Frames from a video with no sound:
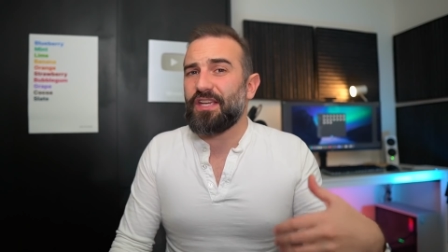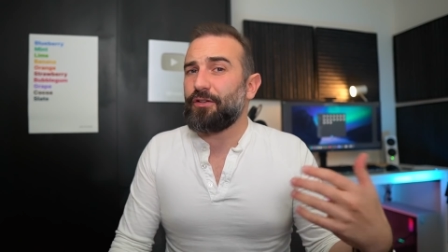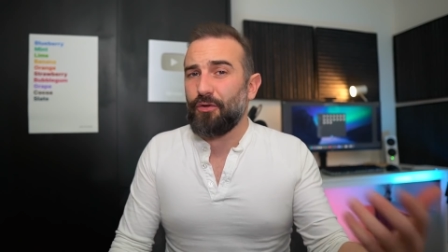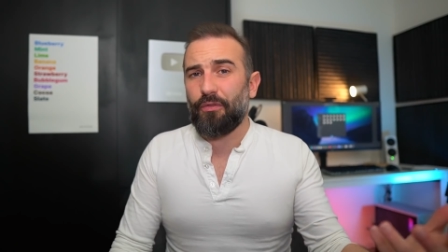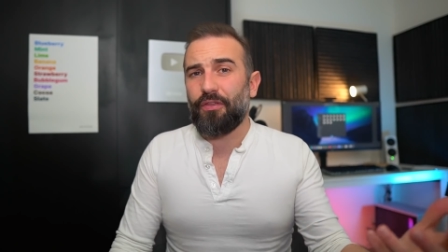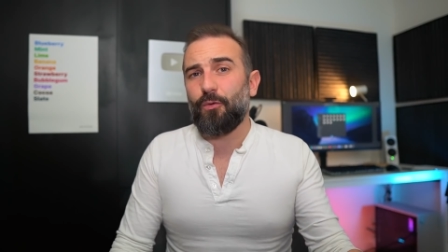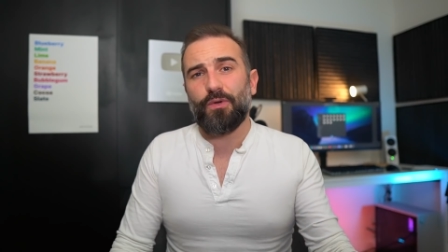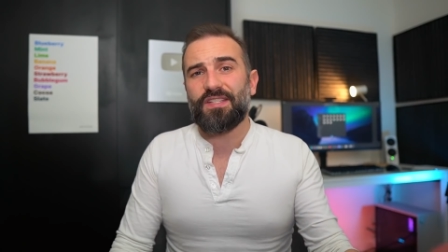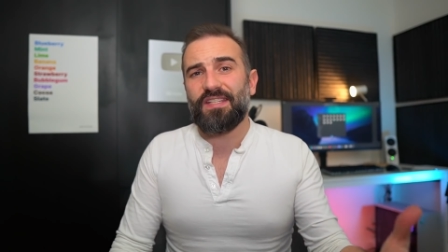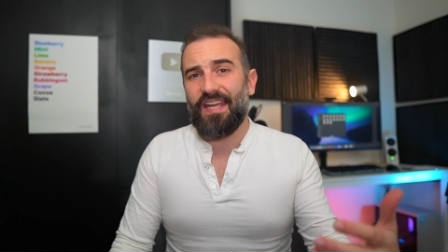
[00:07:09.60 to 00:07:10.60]
I don't think
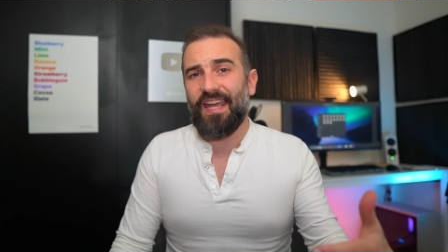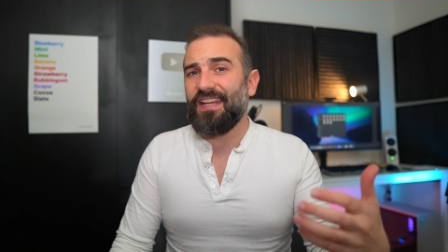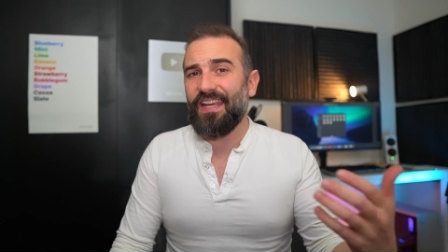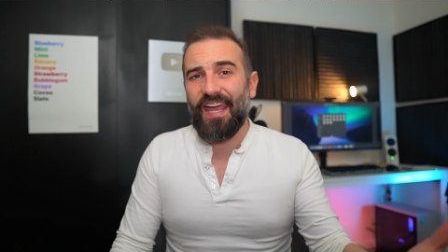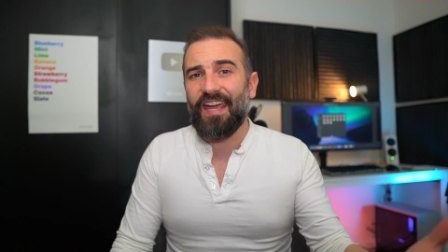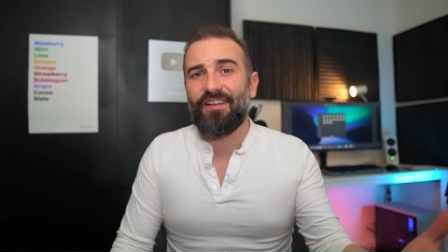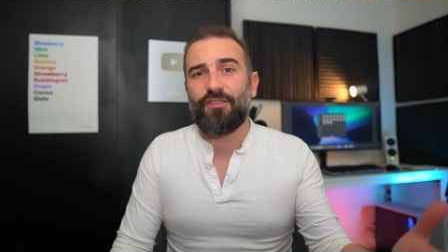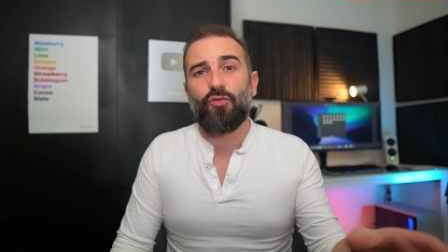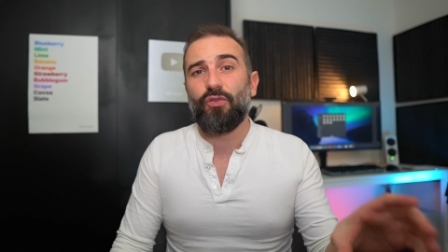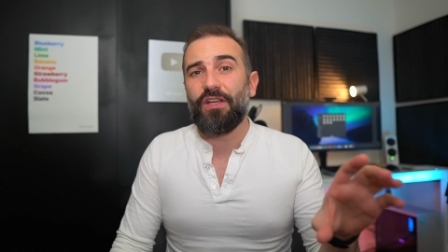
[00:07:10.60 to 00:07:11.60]
we'll see any end
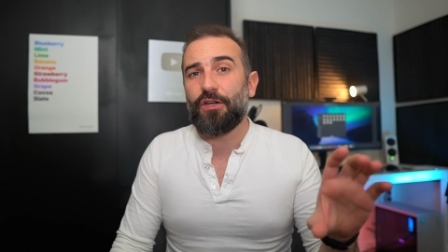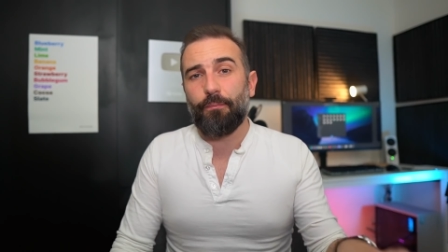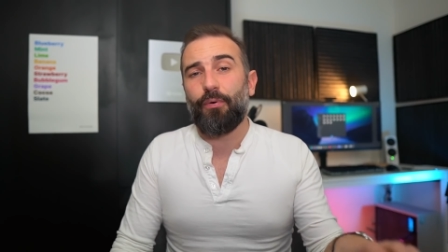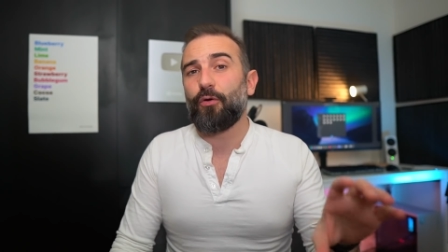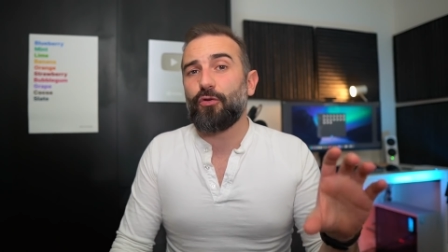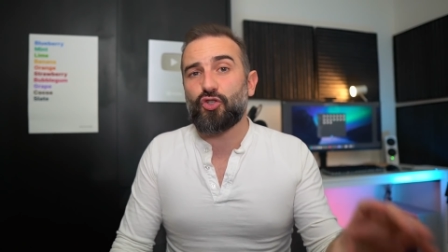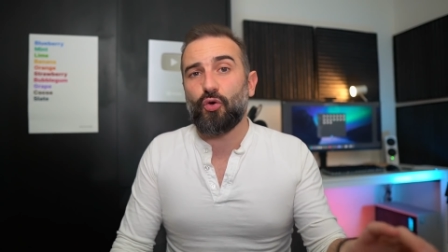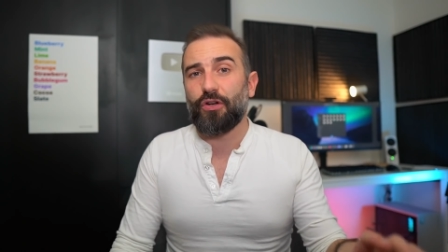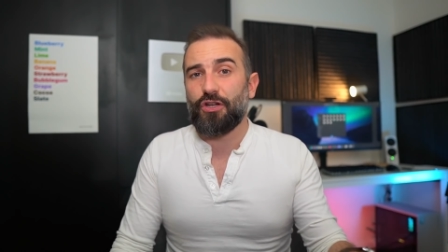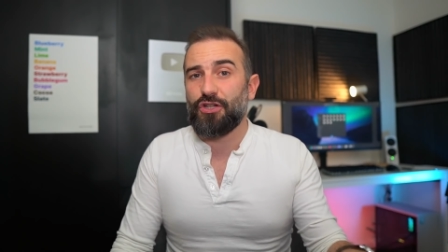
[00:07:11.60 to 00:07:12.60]
to the component
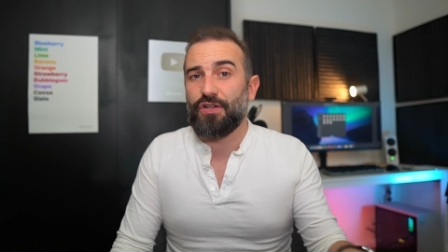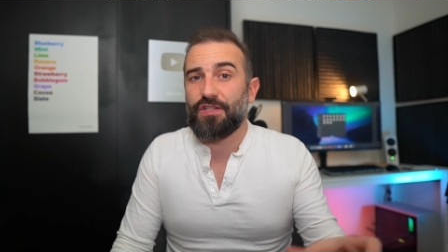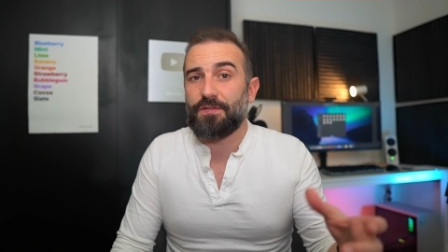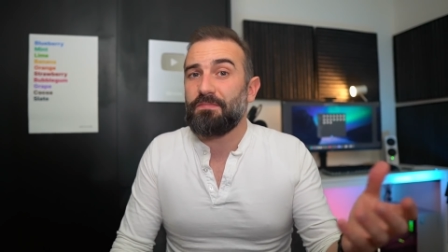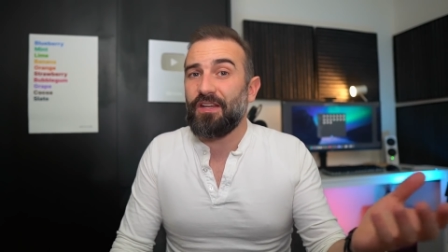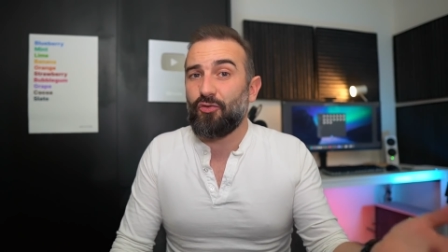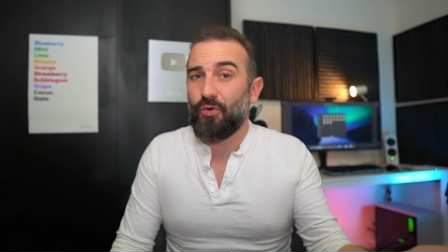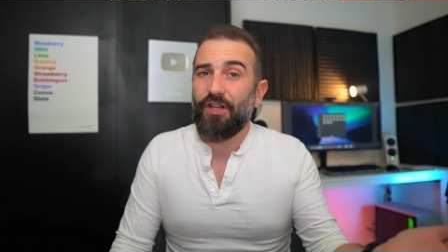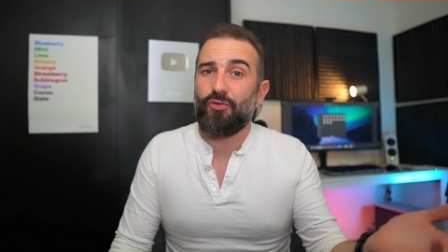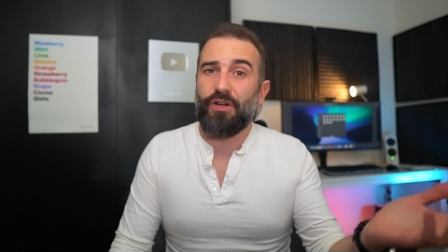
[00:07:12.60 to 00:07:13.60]
shortages in
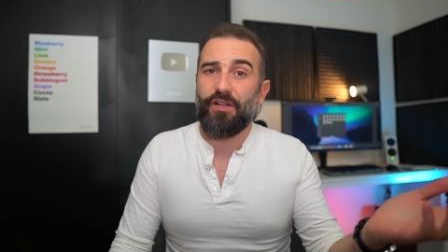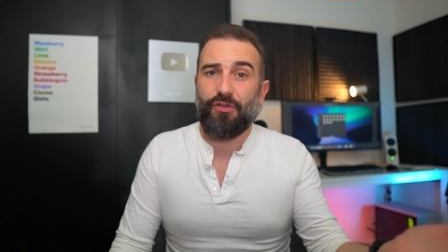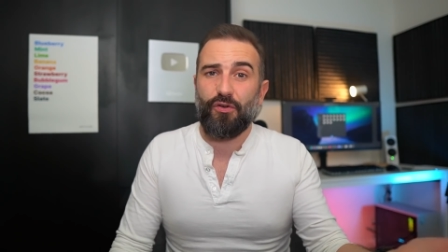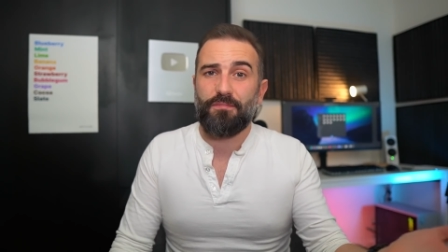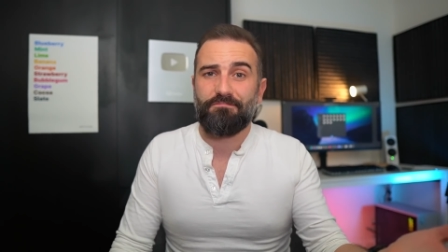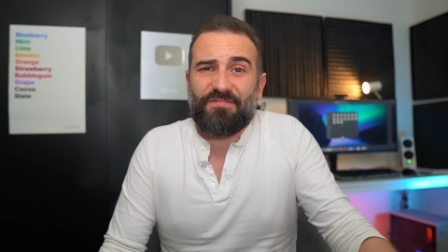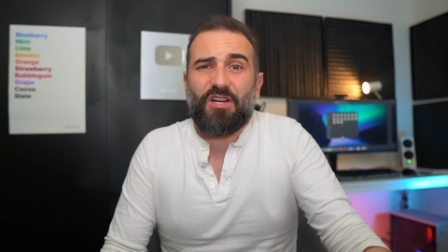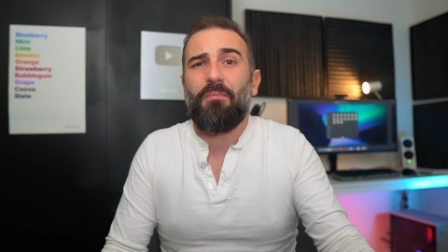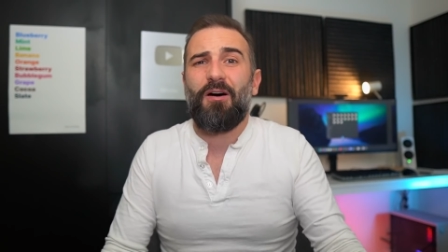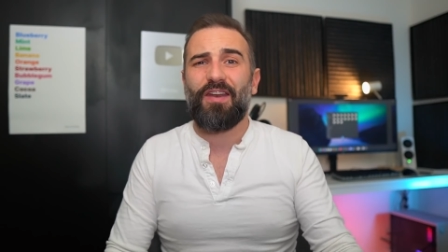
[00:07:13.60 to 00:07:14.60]
2022.
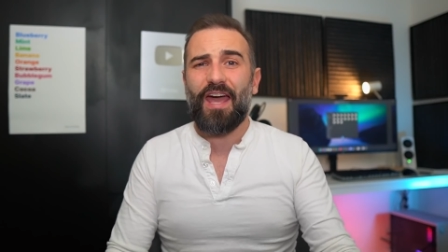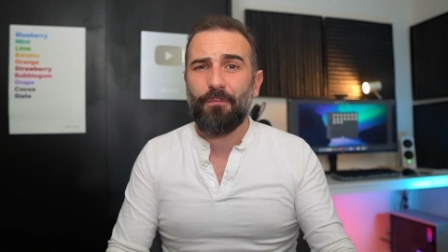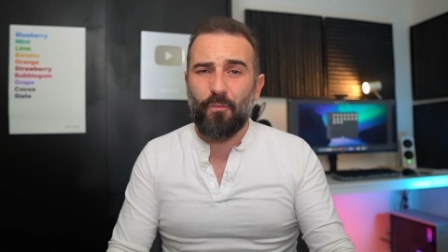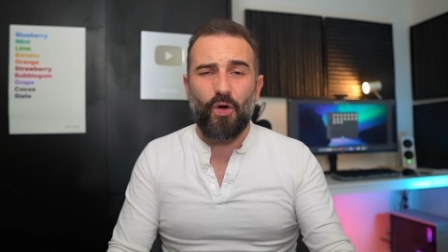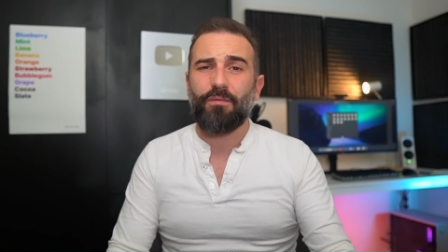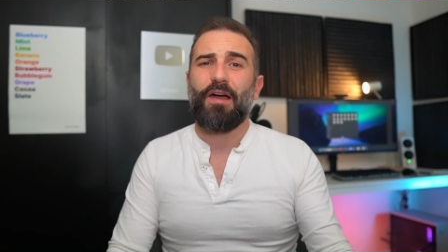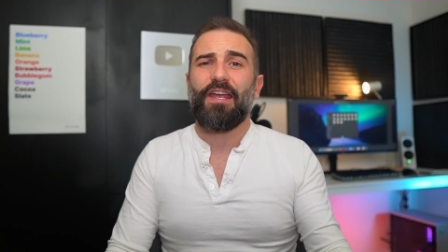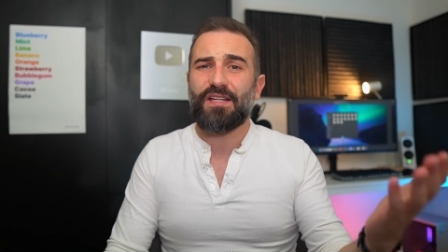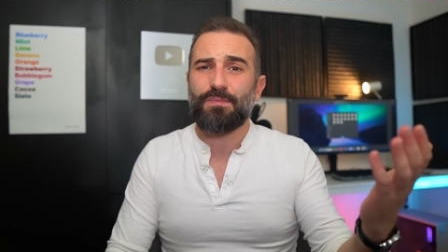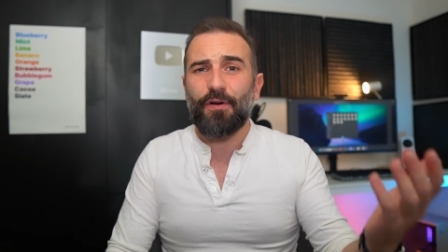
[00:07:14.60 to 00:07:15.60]
Come on, I want my
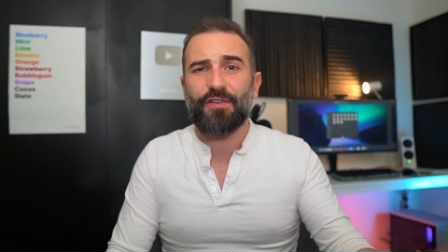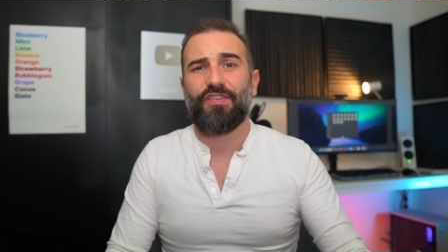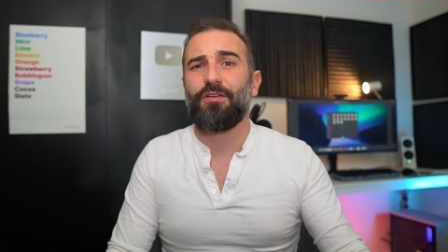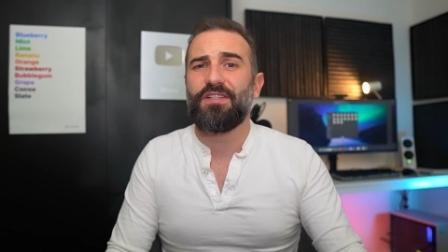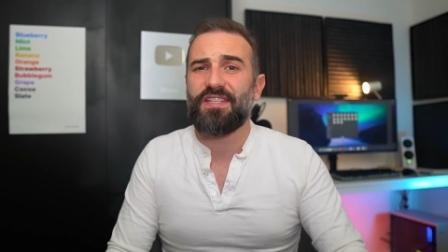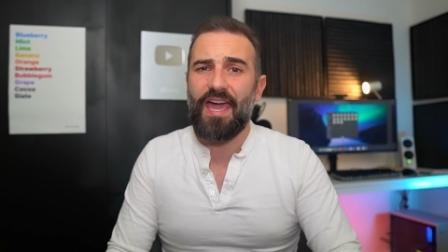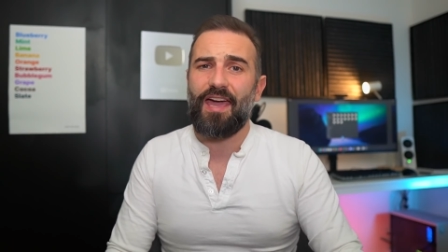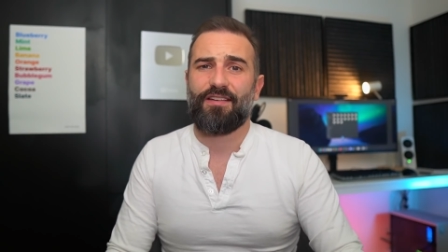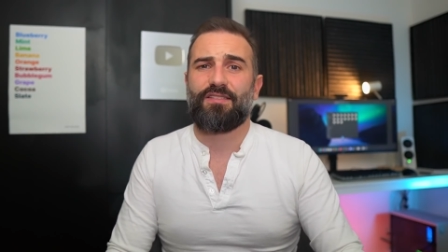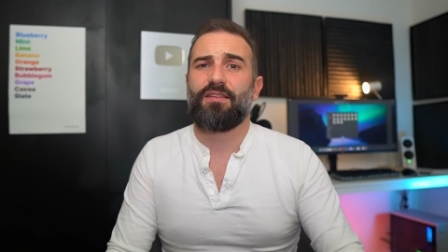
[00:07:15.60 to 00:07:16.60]
Xbox Series
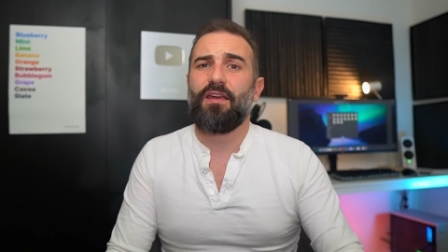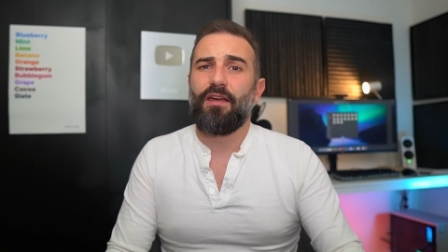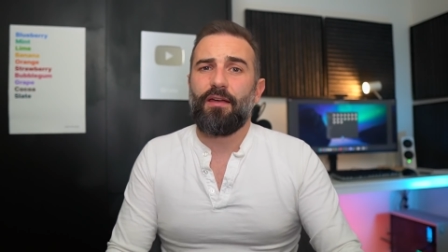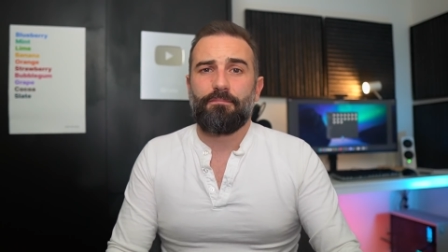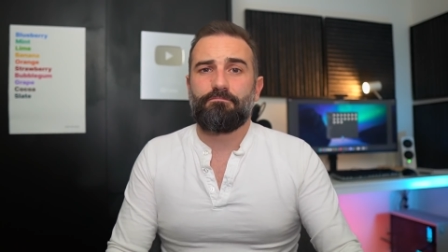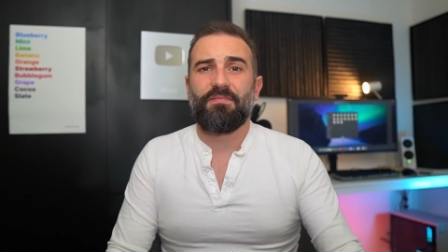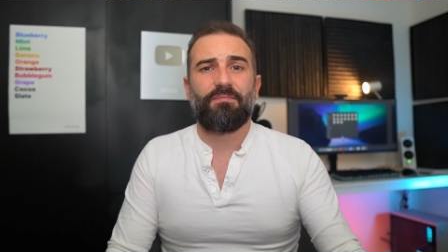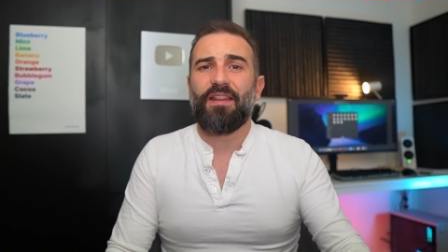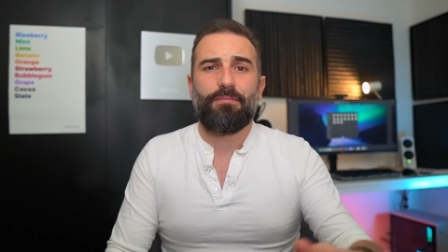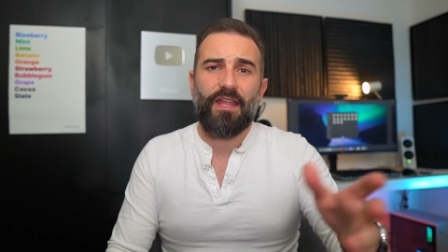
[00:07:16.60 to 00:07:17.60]
X!
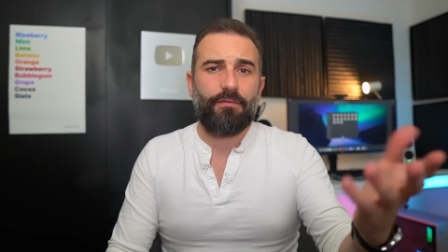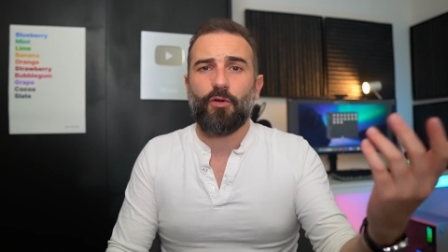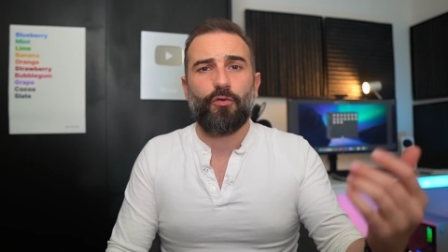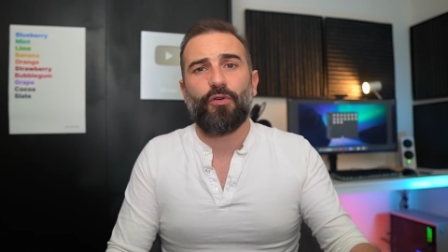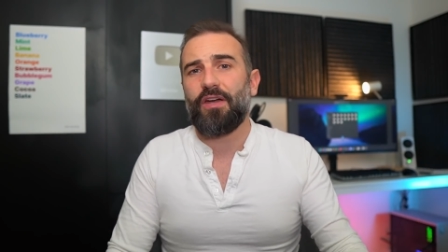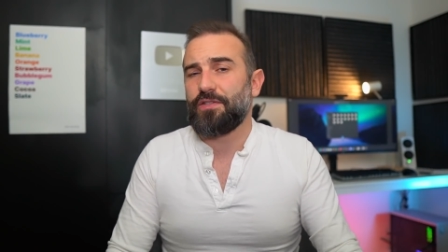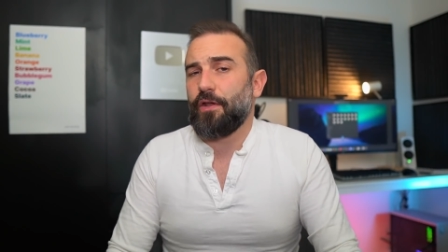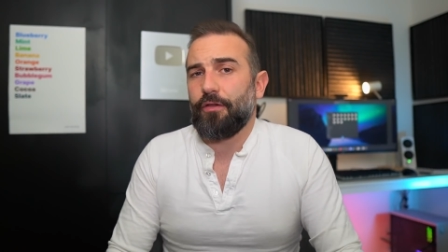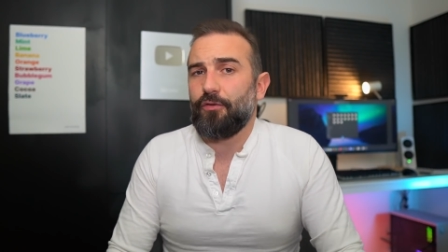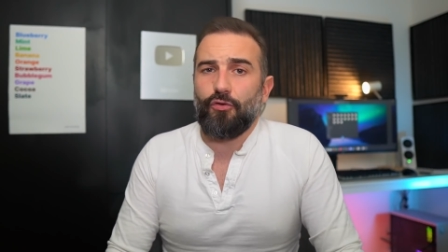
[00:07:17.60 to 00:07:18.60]
but that also has
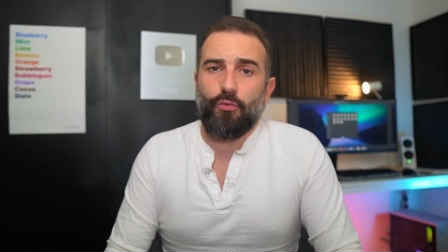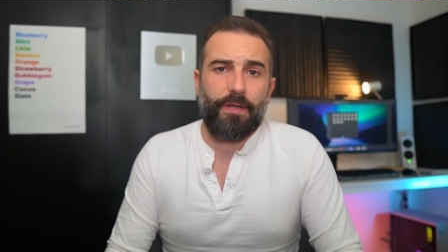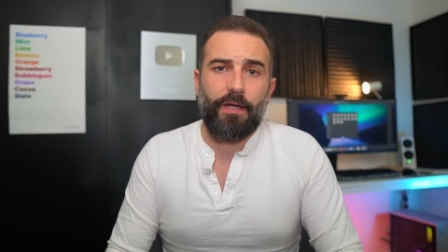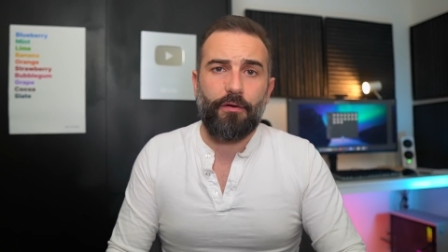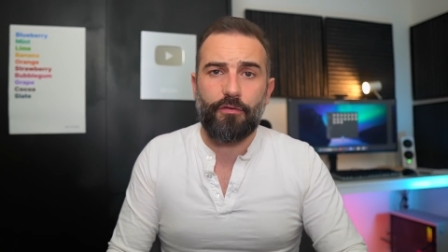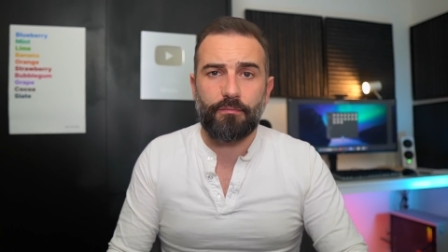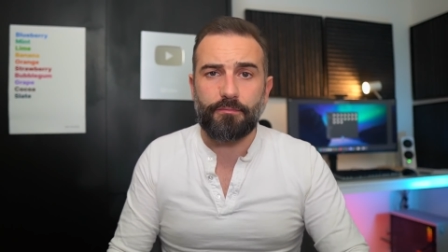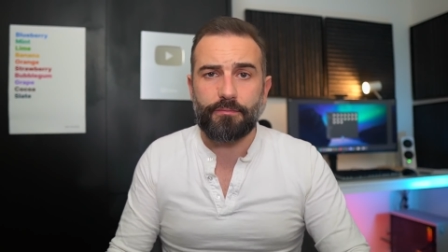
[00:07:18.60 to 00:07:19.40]
nothing to do with Linux.